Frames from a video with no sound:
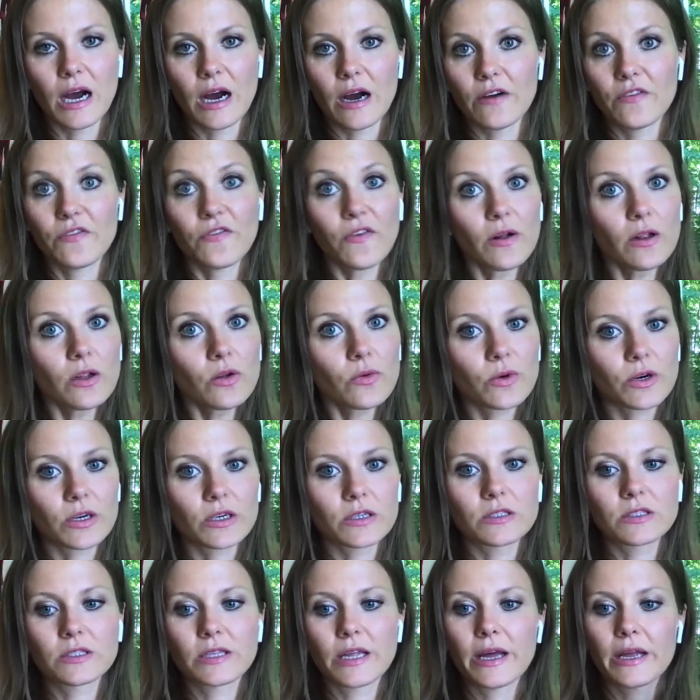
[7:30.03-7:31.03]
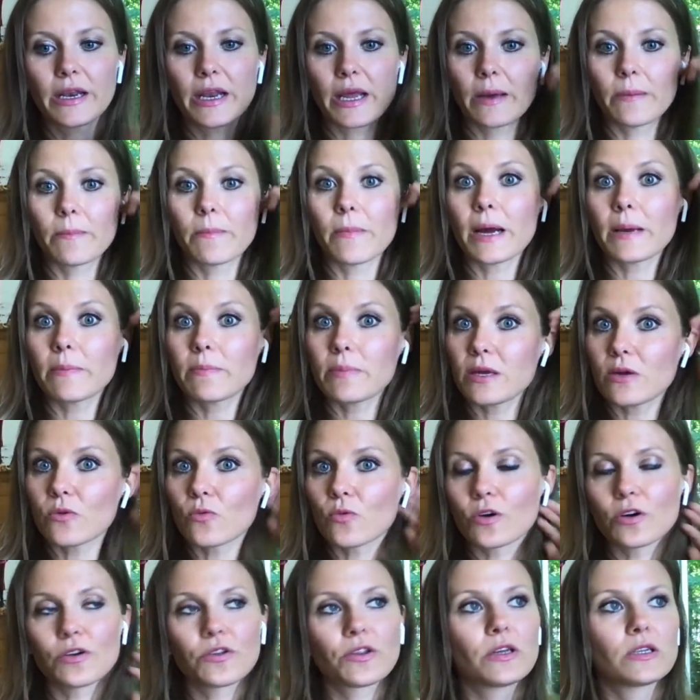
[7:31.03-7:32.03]
followers, then it might be
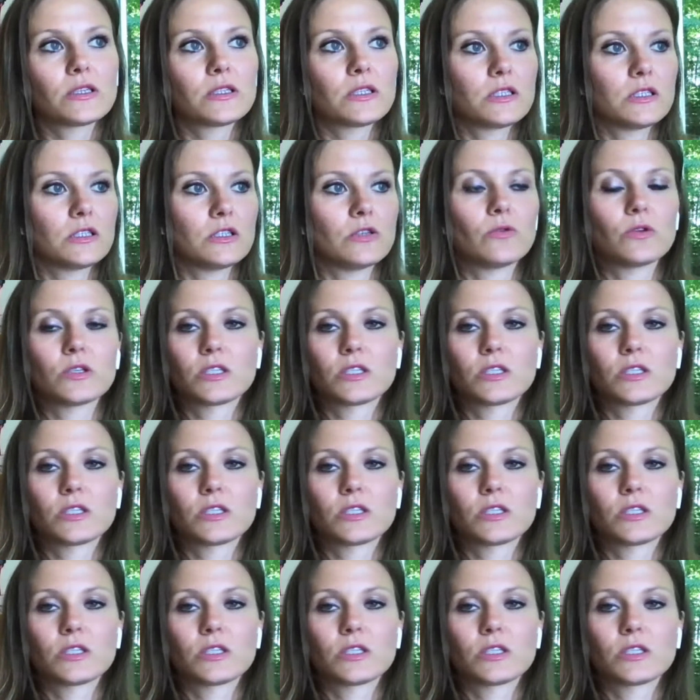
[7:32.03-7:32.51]
worth it to do